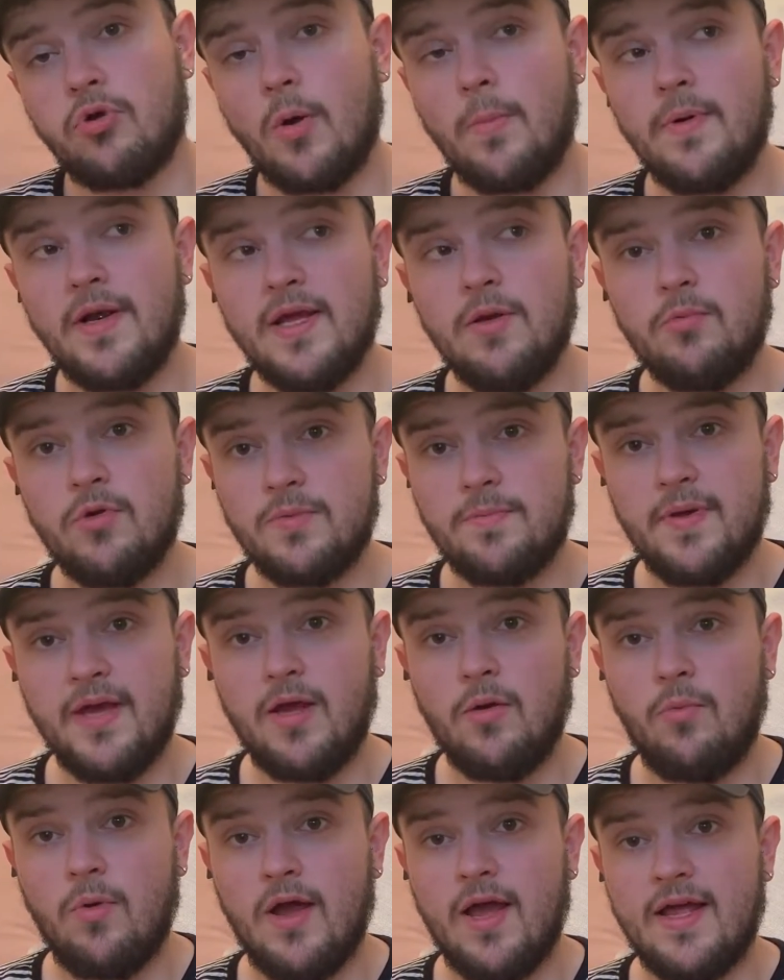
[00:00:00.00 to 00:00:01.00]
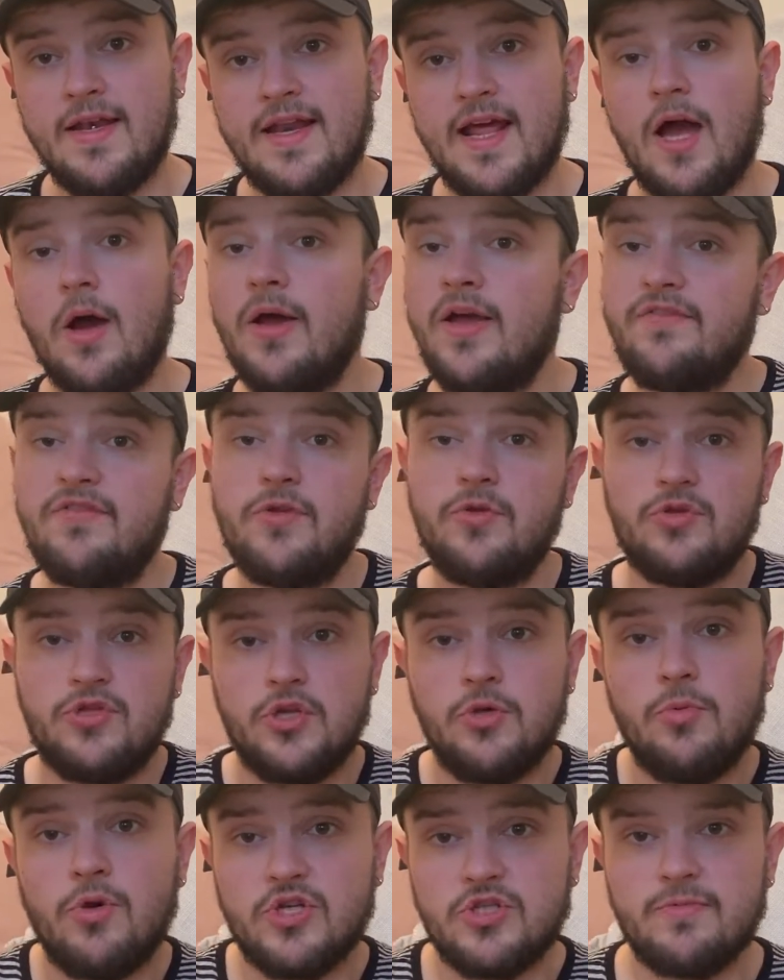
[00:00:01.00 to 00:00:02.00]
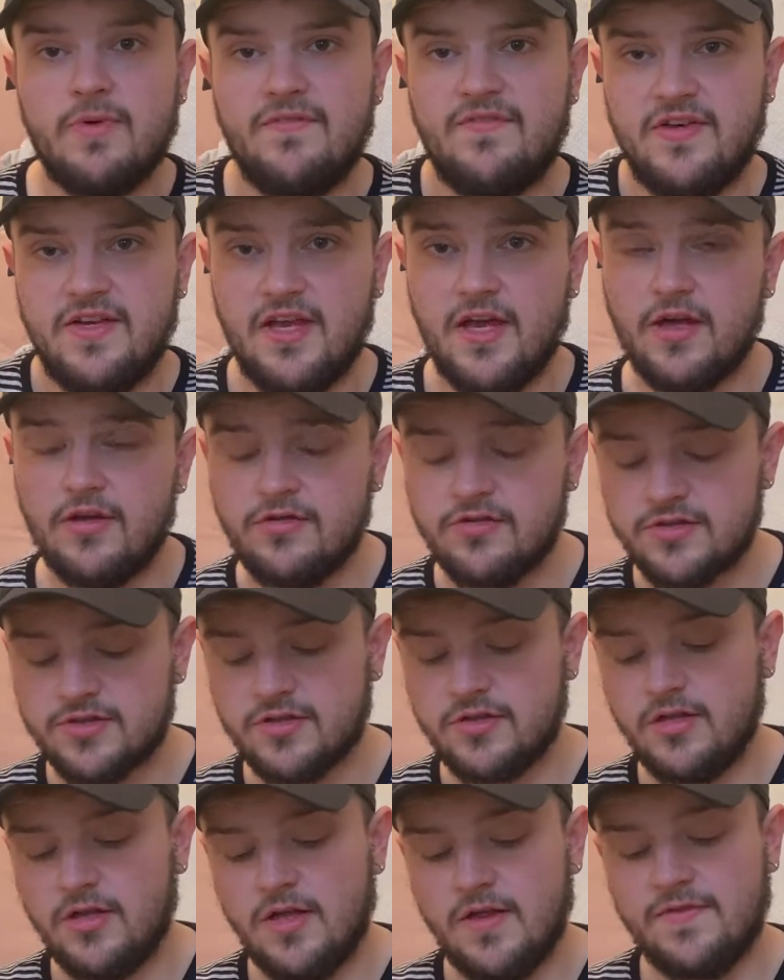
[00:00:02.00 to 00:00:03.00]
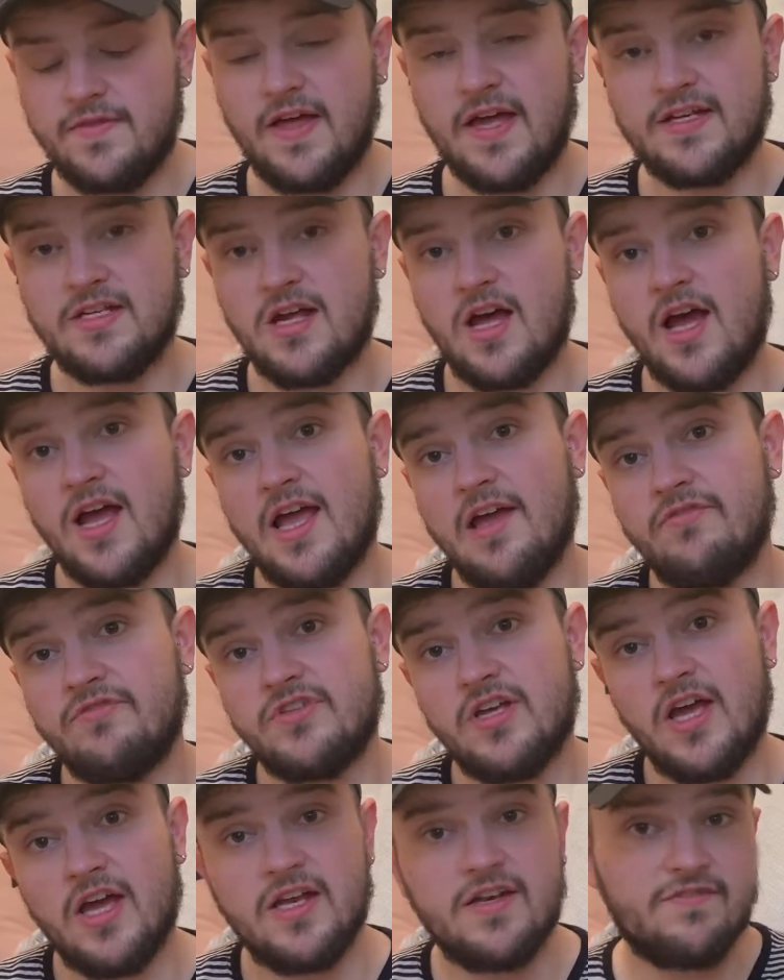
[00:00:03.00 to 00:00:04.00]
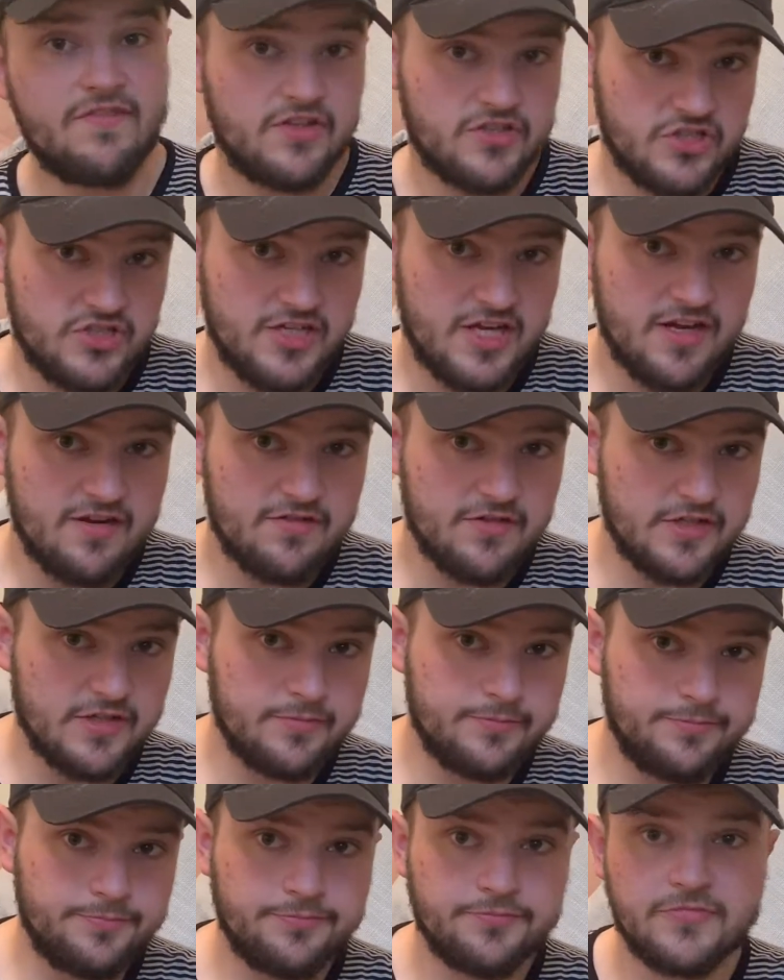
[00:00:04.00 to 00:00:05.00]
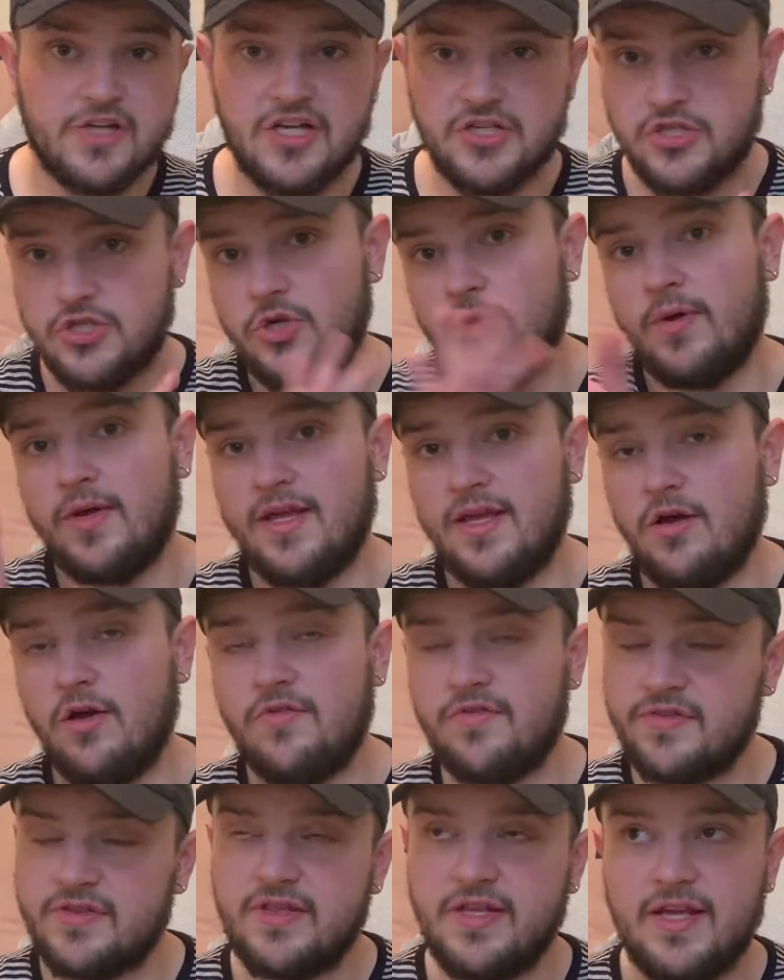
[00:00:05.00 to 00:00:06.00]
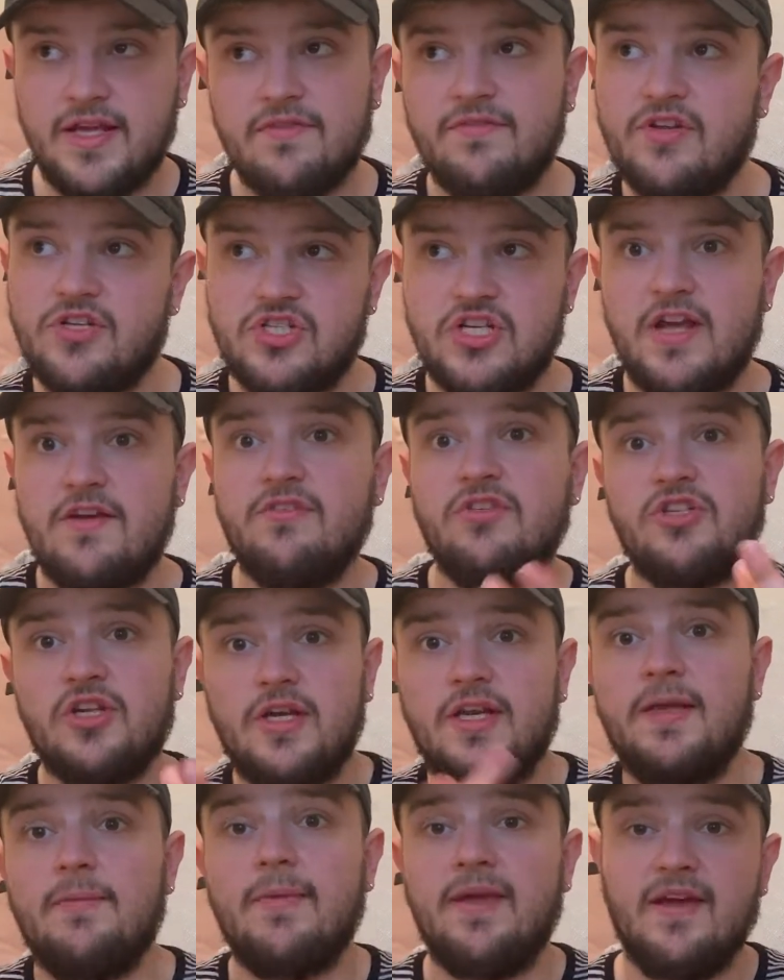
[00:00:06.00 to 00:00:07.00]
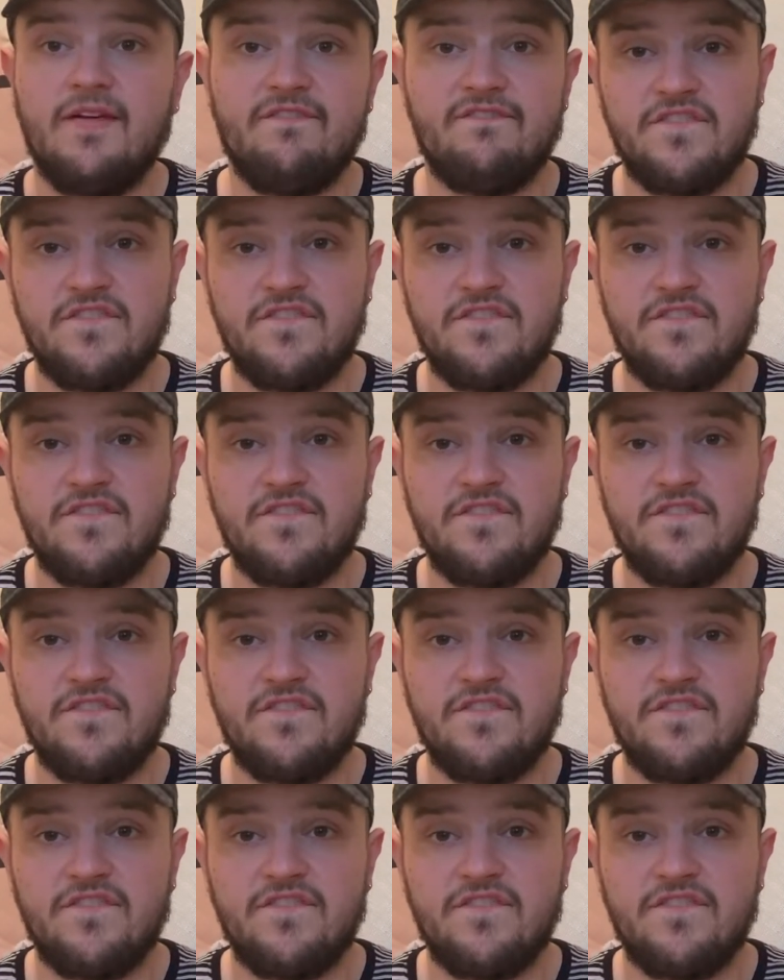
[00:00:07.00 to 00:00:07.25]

probably would be aware now, if you do watch my videos, that I have turned vegetarian. I do not eat, obviously, vegetarian, you don't eat meat or